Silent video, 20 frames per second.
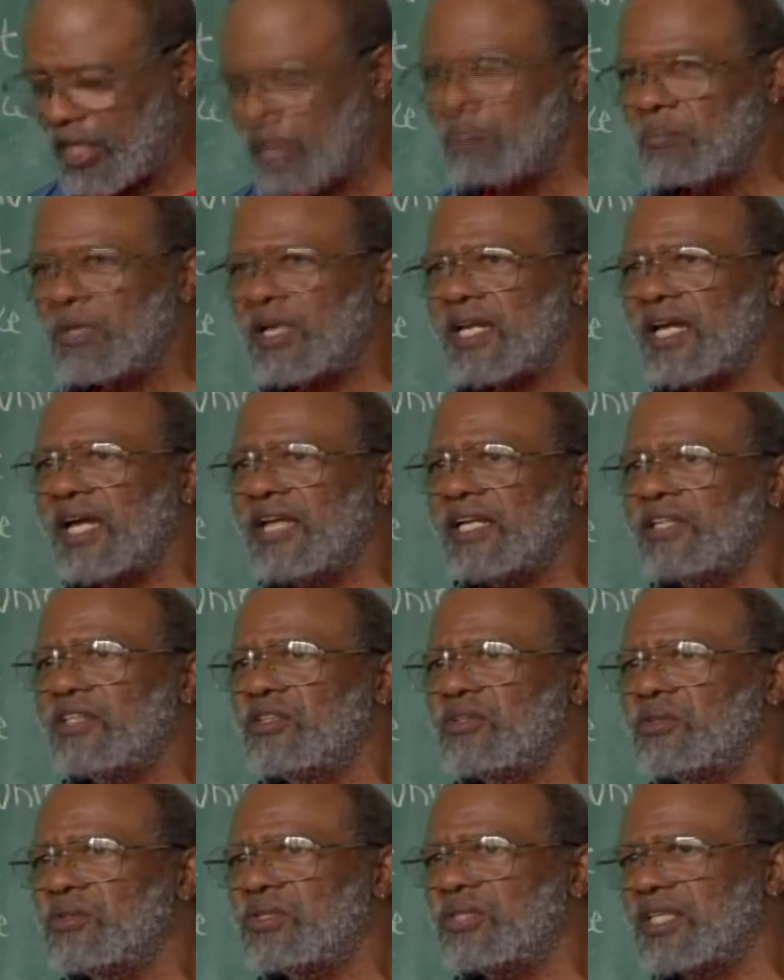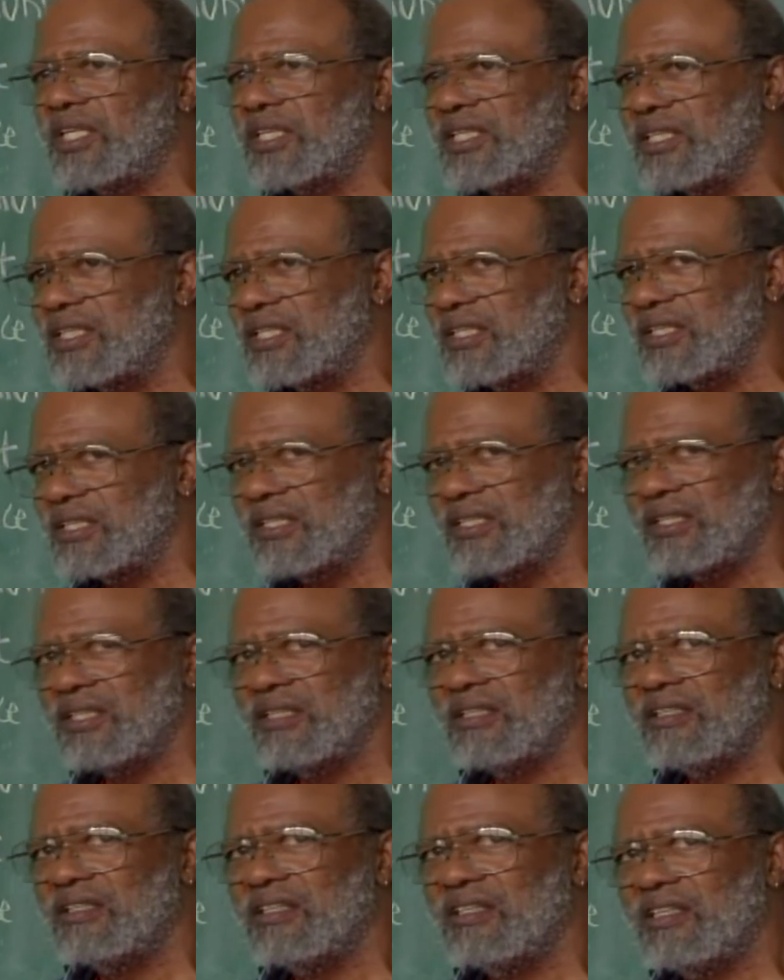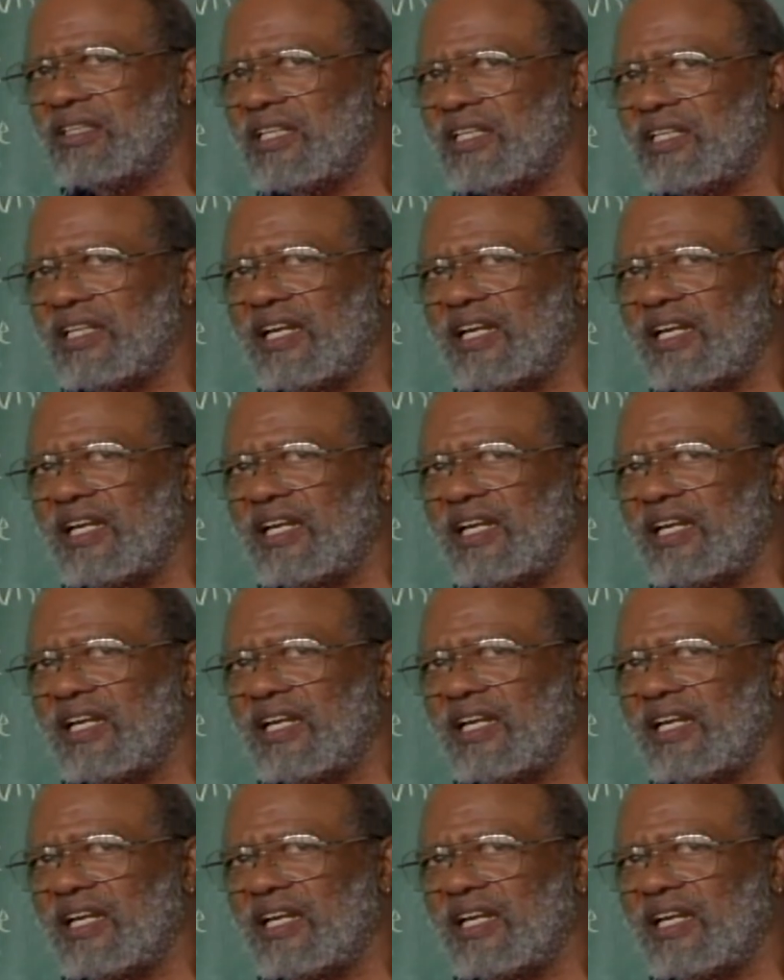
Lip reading: But I do think that